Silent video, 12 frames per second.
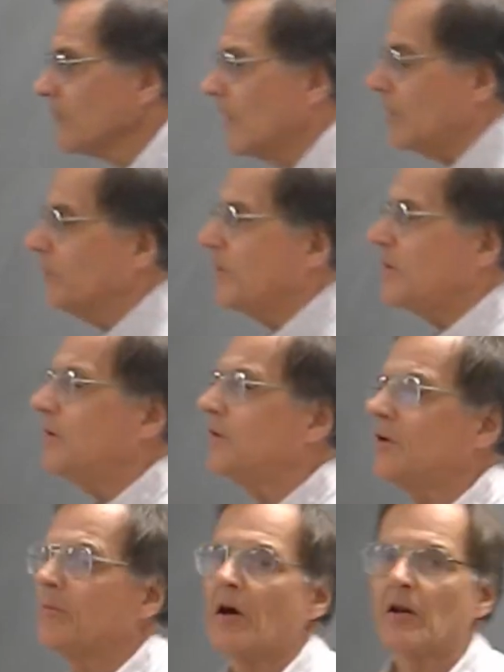I'm
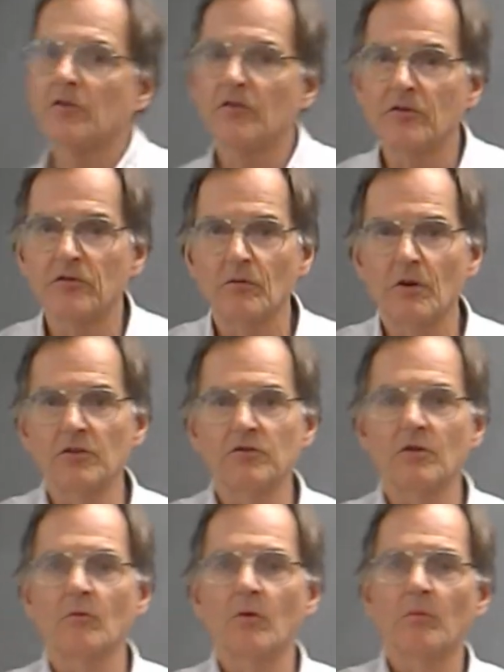thinking about a
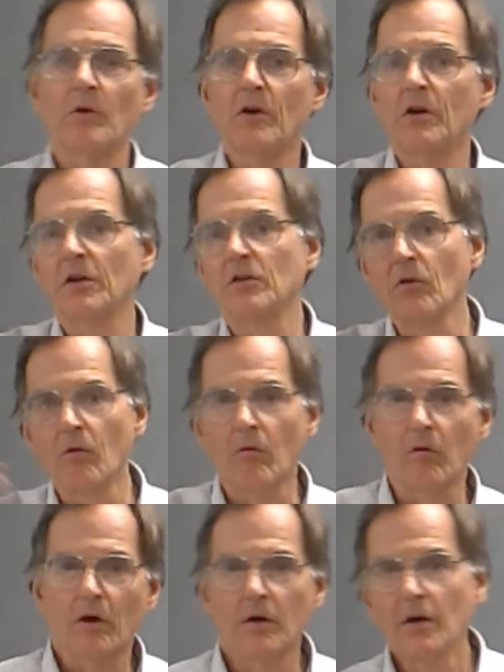situation where we're going to
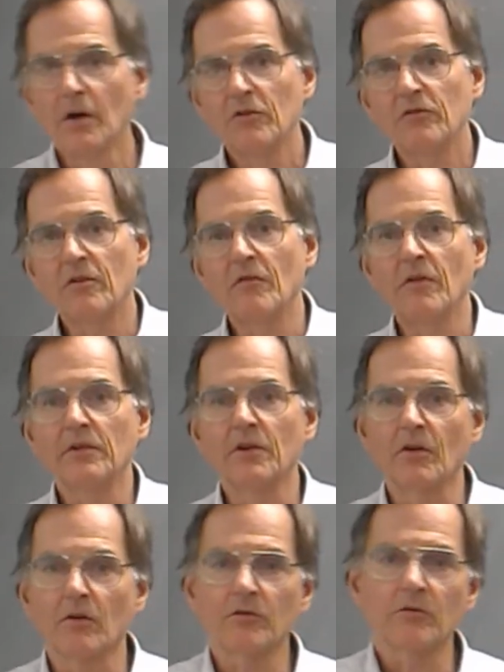ignore stuff like
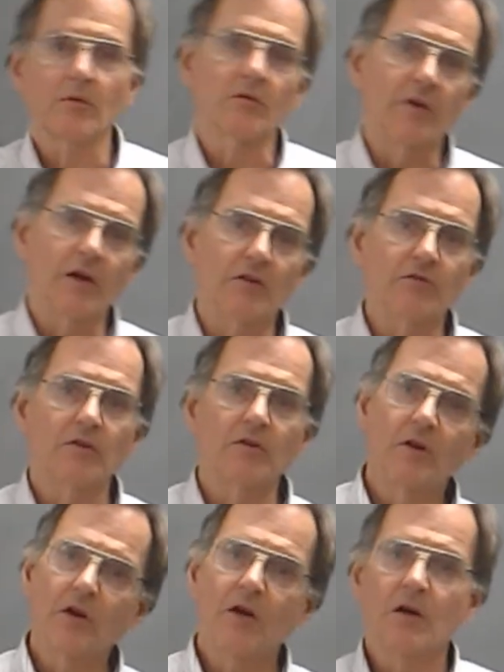the Earth's
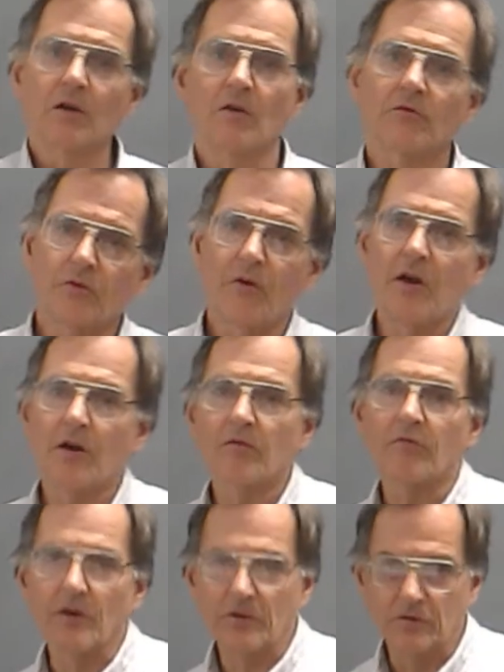rotation and also air
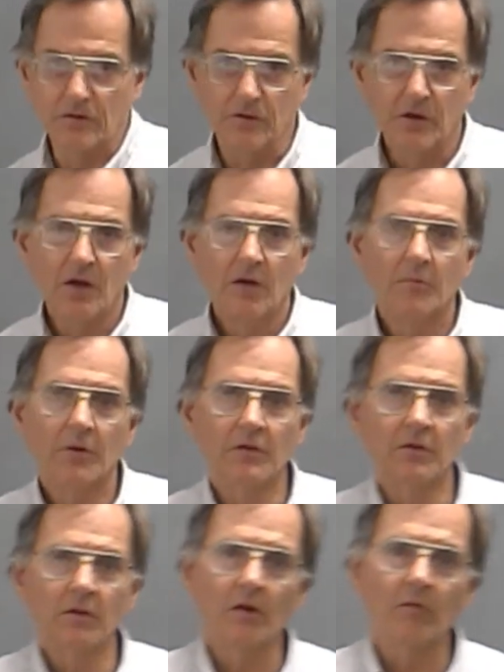friction. But
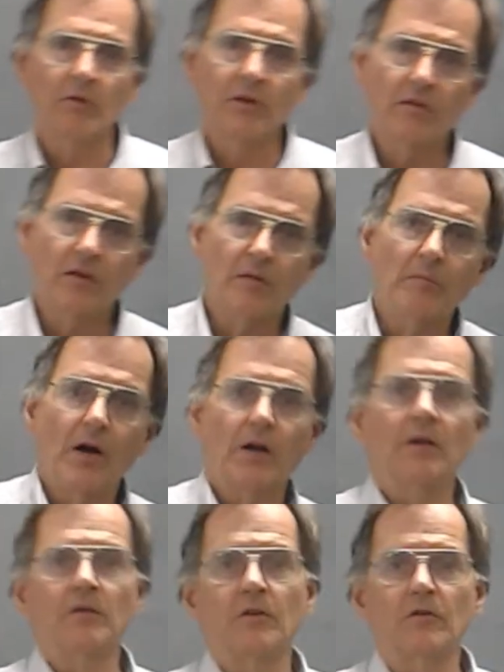you know, when you think
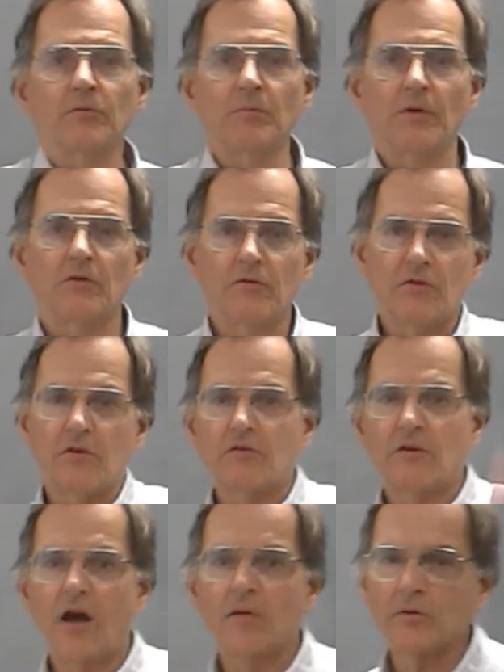about it, there's
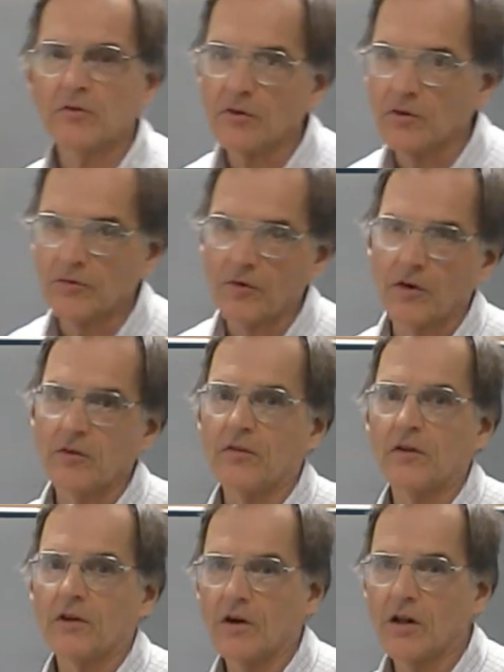atmosphere is very
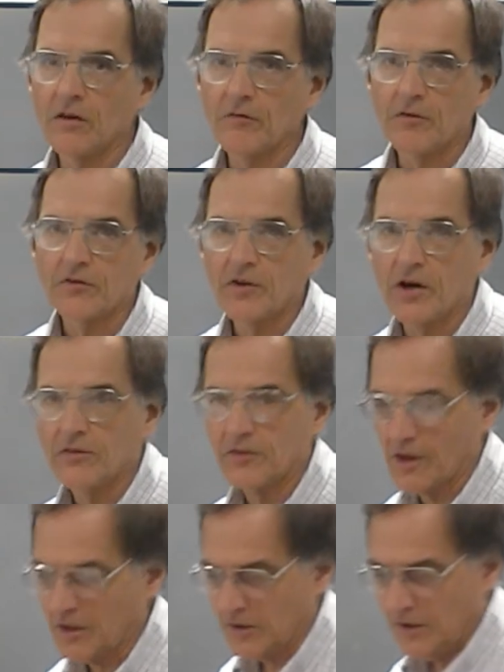thin, and I'll emphasize
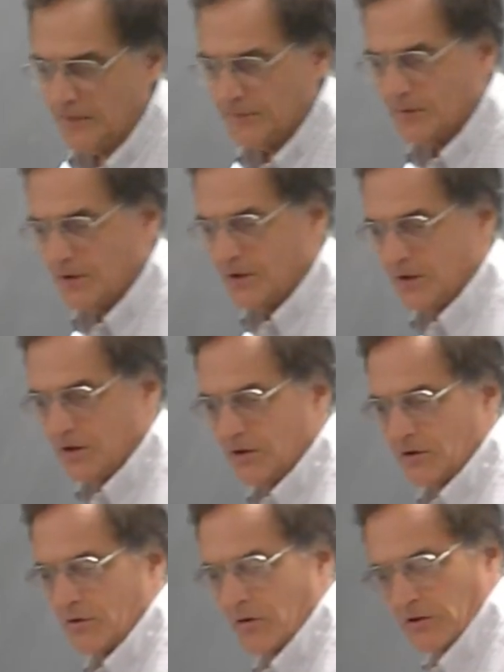that in another
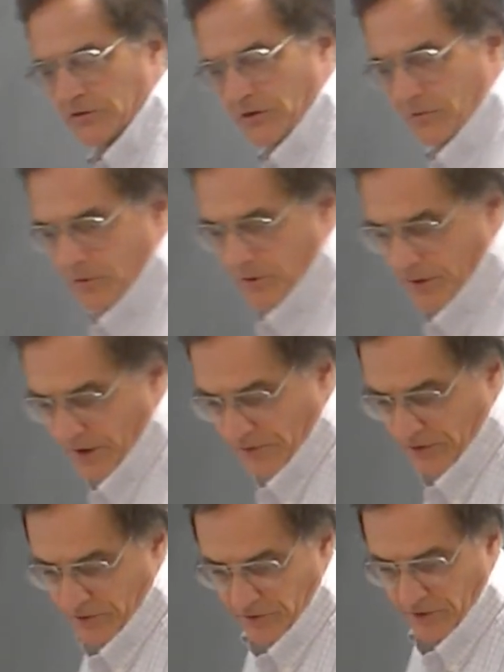question we'll
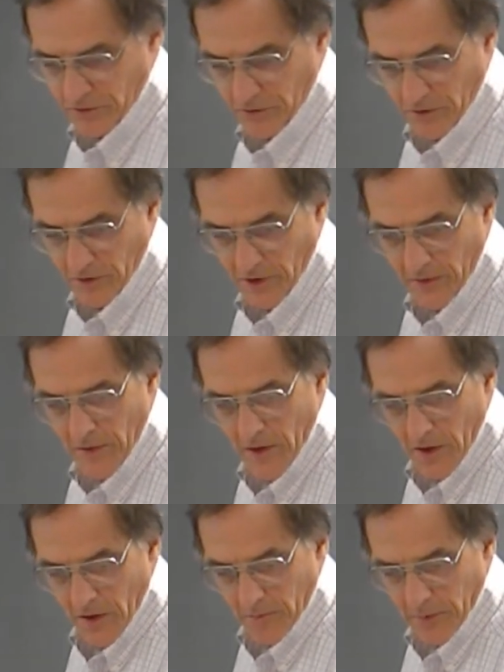ask ourselves shortly.
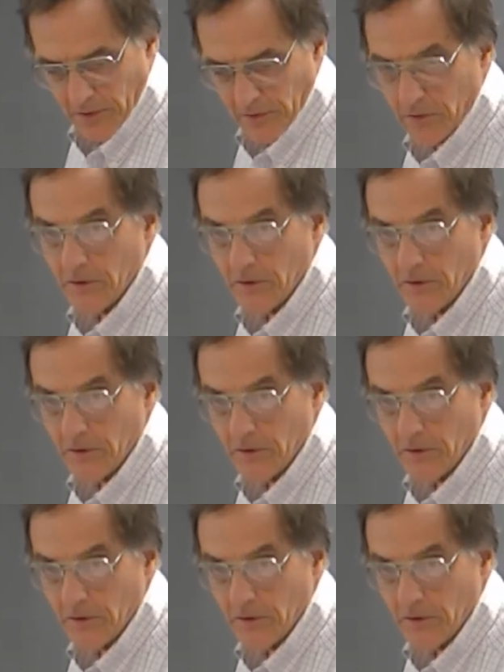But